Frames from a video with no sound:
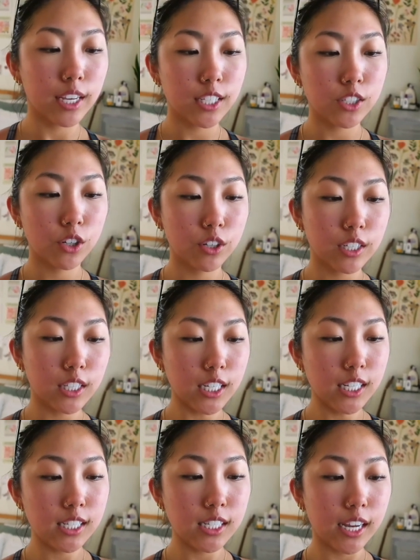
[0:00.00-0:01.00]
it's
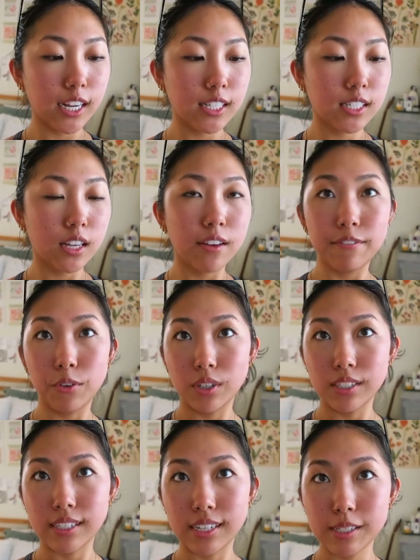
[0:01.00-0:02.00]
currently
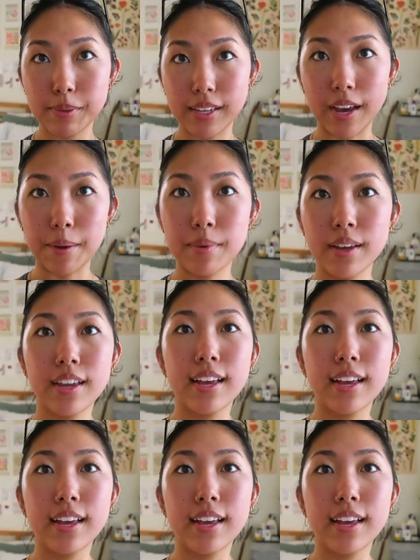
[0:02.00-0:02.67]
6.46 p.m.